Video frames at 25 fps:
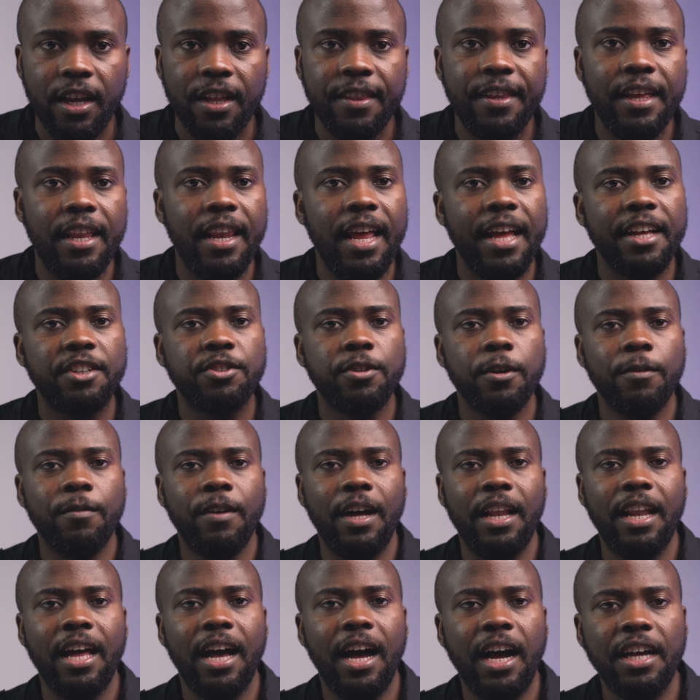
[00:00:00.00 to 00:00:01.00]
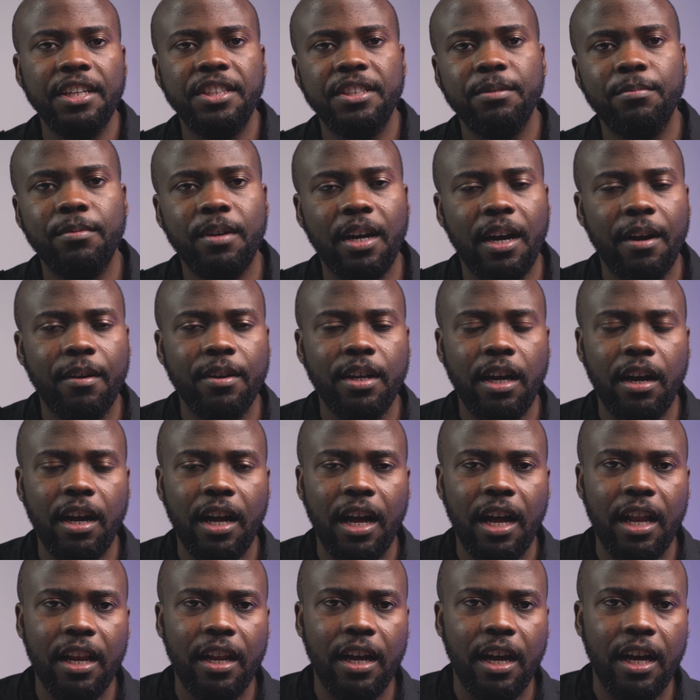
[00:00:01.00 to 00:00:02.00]
The likes of Al-Hajj
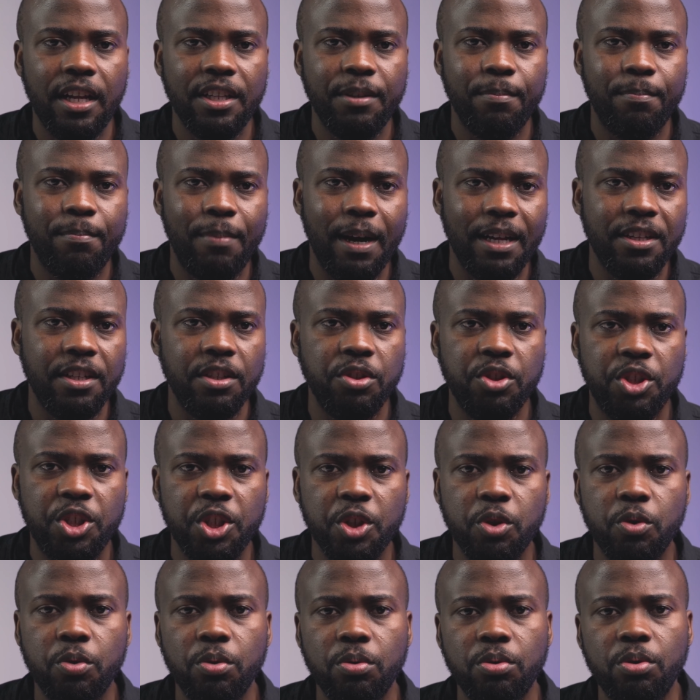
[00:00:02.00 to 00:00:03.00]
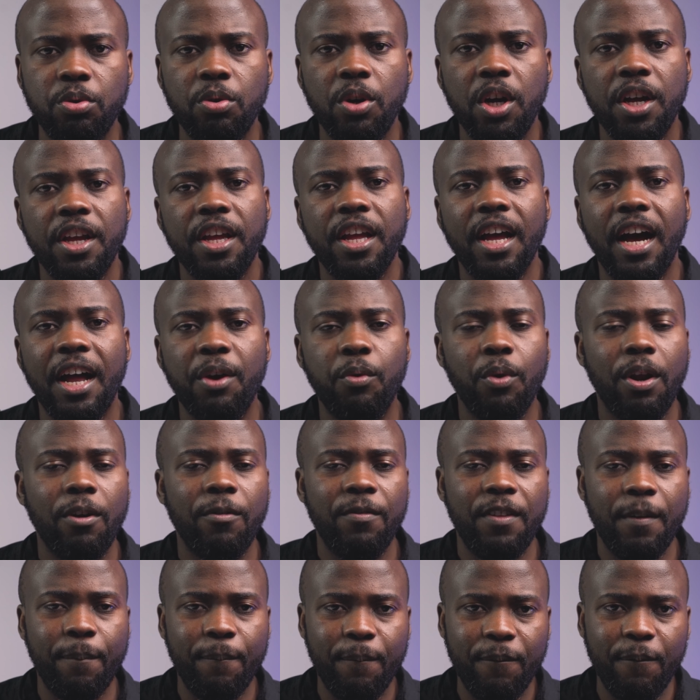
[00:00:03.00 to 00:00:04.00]
Badr Chigundu, he had one
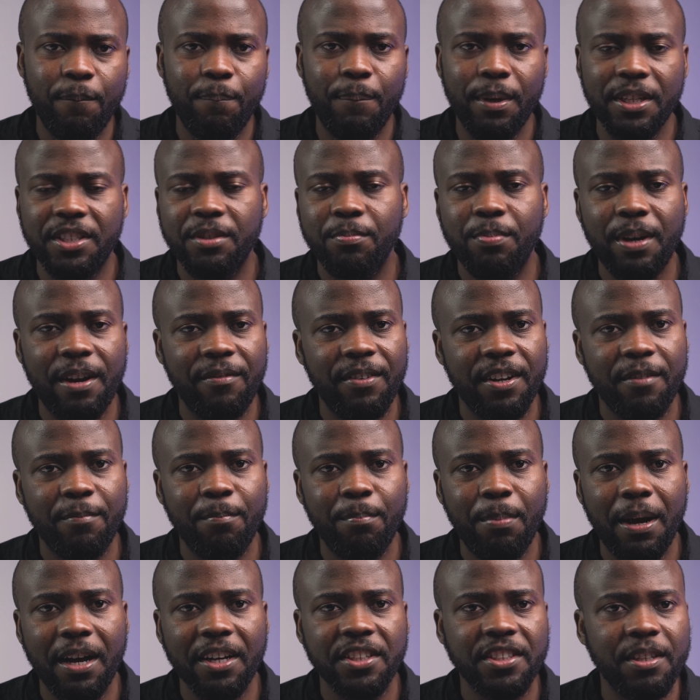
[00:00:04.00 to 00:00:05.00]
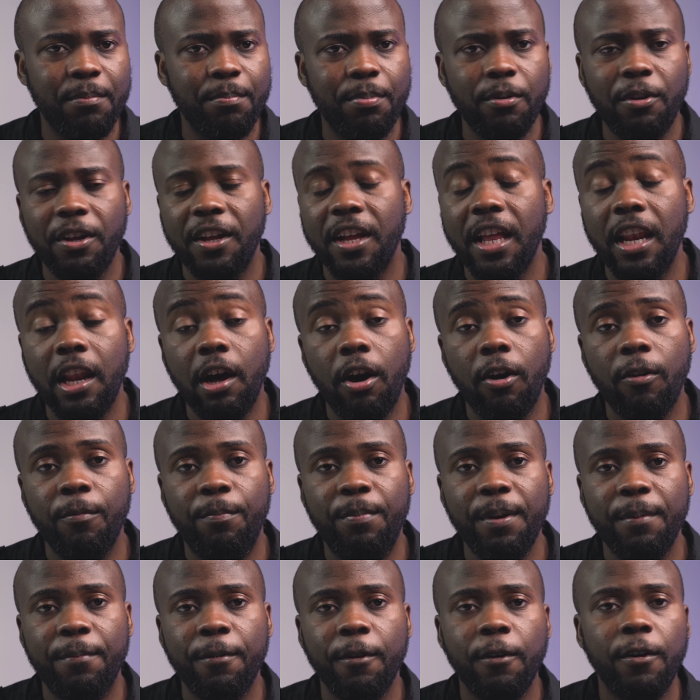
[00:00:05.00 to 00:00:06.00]
of the best private banks employing a lot of
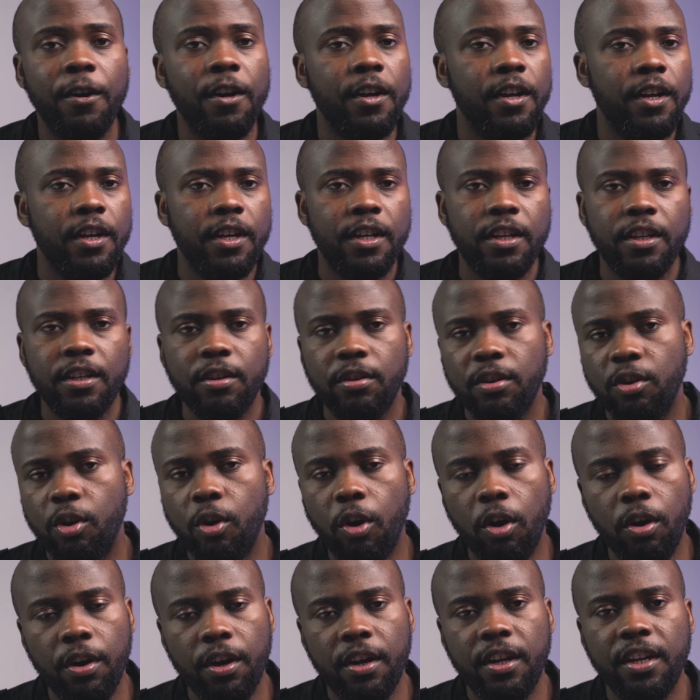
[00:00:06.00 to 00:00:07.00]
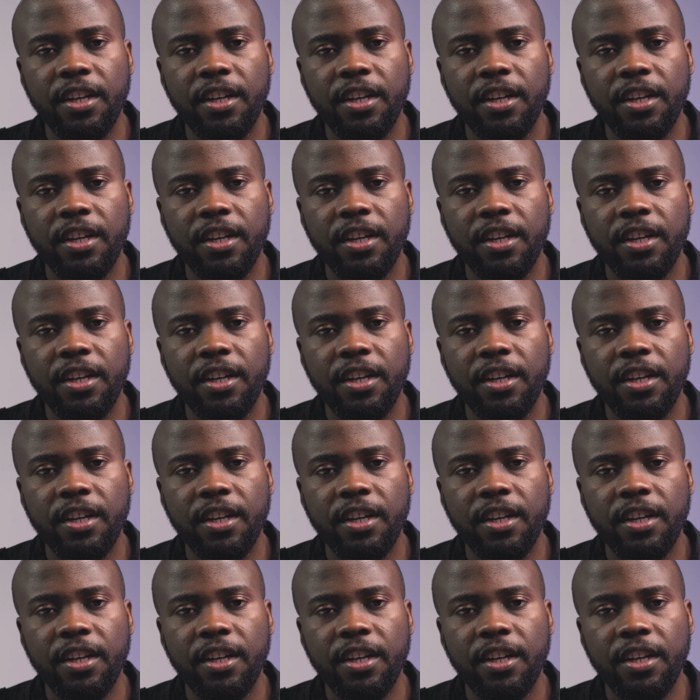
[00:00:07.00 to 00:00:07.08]
people, gone.